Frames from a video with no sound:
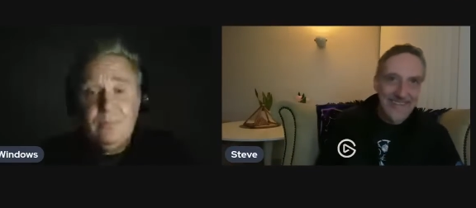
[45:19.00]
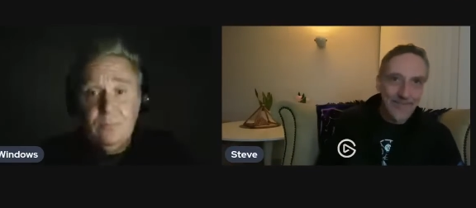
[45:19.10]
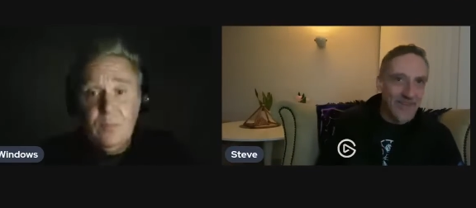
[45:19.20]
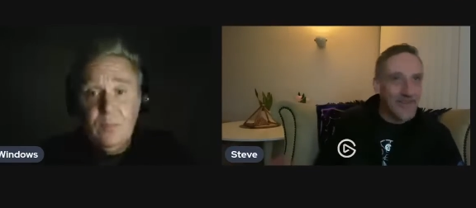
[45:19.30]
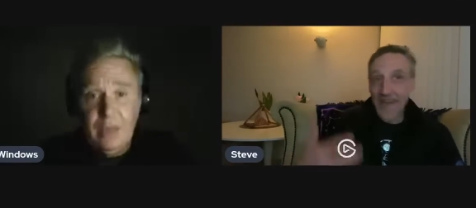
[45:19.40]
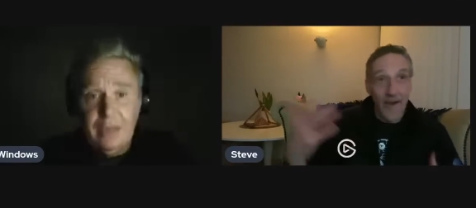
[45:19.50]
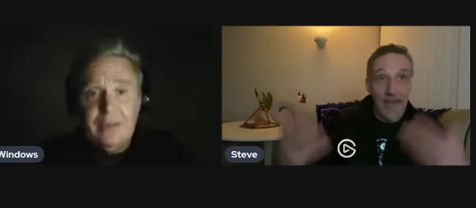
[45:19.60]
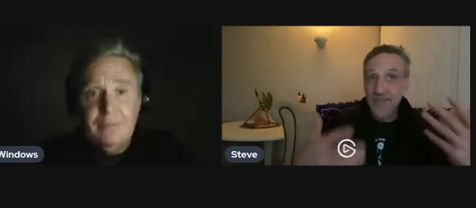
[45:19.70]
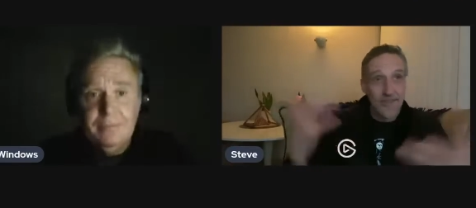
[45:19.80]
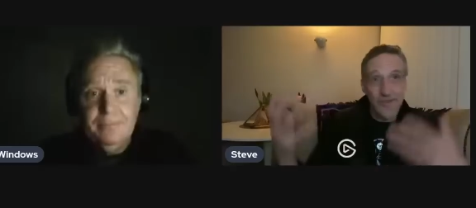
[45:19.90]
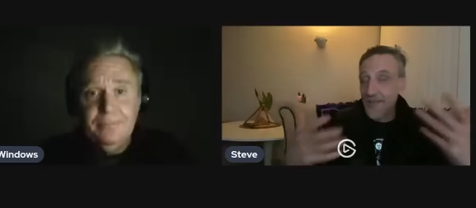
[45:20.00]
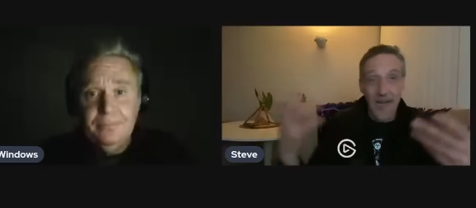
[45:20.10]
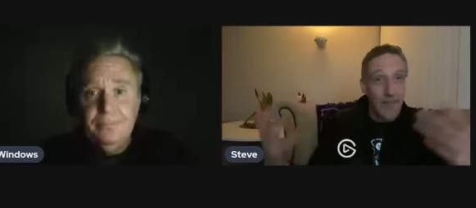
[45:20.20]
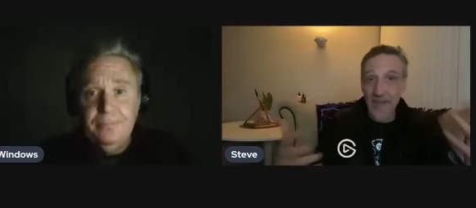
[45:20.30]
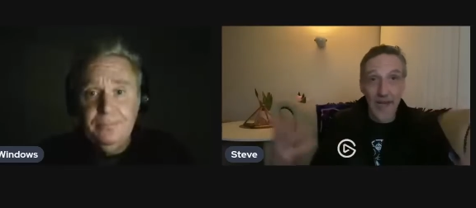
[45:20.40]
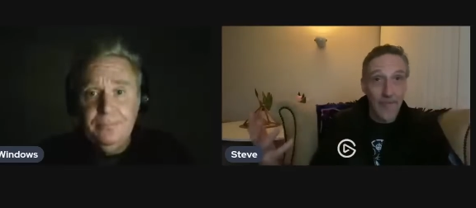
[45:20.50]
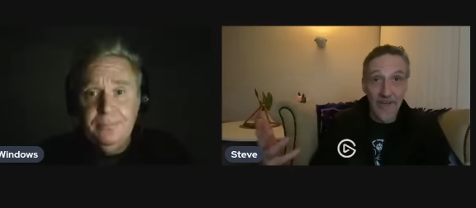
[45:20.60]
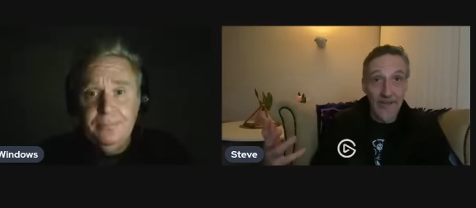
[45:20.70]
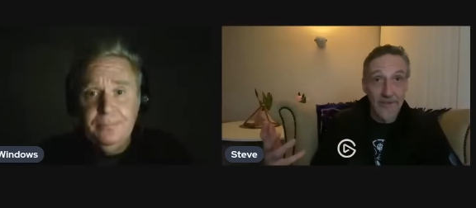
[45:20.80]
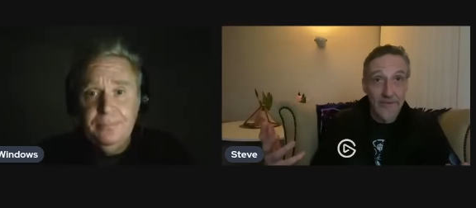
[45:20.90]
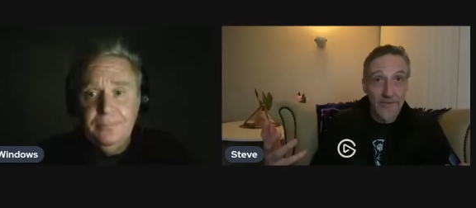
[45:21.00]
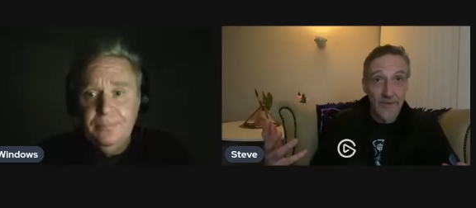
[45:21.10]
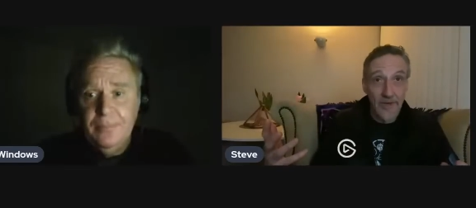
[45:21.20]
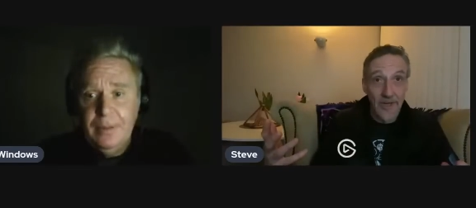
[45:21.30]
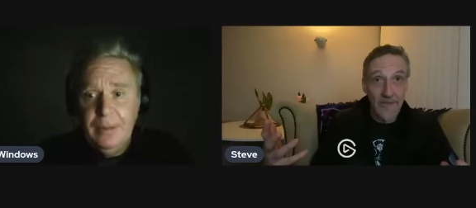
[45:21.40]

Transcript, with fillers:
Speaker 1: But now accidents can't be happening right?